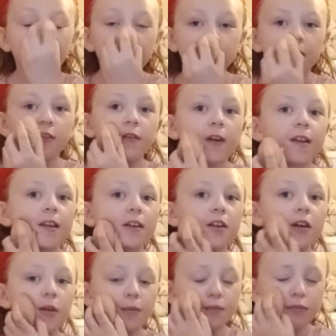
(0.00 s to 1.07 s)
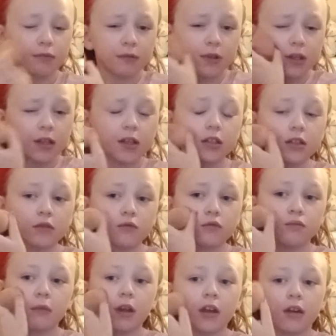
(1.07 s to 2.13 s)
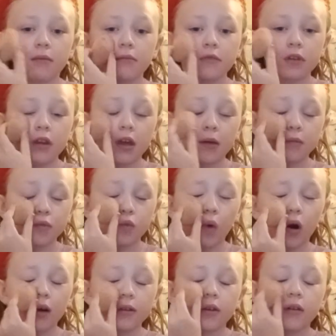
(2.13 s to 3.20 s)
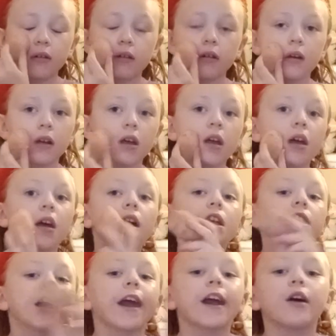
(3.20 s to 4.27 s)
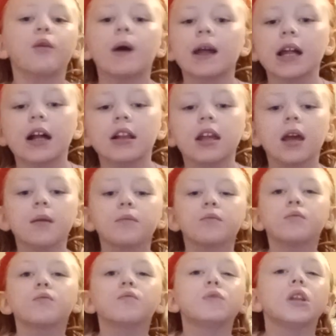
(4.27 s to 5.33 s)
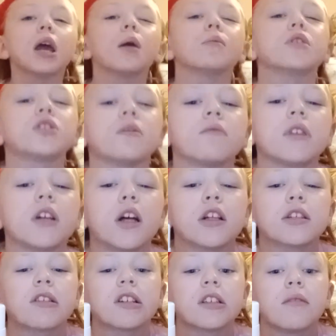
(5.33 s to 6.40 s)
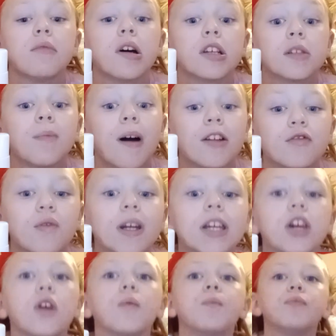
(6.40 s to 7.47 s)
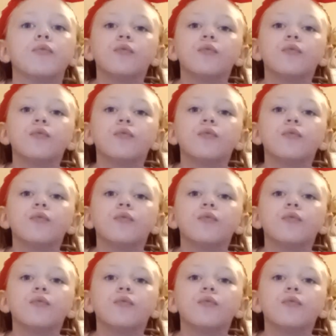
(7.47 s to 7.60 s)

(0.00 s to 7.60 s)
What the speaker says: And if any company is named Water, take away that name, name it something else because I'm not sponsoring you.